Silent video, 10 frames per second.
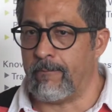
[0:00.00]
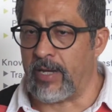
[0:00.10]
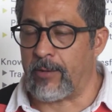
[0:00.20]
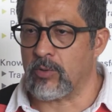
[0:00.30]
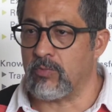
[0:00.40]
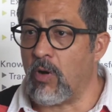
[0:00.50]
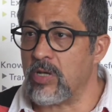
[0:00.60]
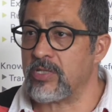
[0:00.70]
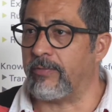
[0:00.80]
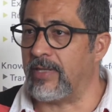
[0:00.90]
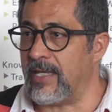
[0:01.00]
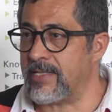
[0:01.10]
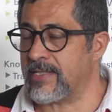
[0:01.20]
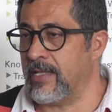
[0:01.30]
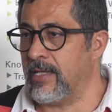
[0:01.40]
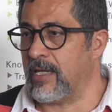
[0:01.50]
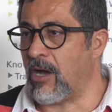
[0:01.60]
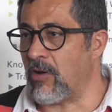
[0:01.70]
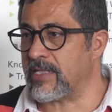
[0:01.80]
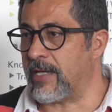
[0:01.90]
because most of these
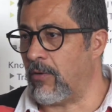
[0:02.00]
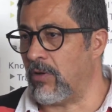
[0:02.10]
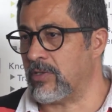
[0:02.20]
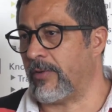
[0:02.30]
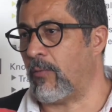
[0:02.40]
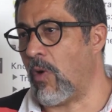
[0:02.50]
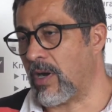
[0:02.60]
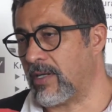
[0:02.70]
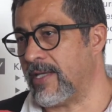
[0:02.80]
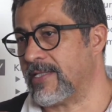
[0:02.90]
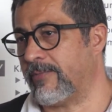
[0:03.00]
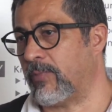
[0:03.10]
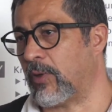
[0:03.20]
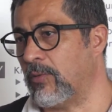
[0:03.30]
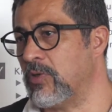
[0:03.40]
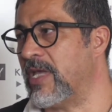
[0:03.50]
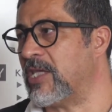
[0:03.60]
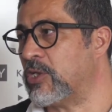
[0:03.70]
households of workers produce the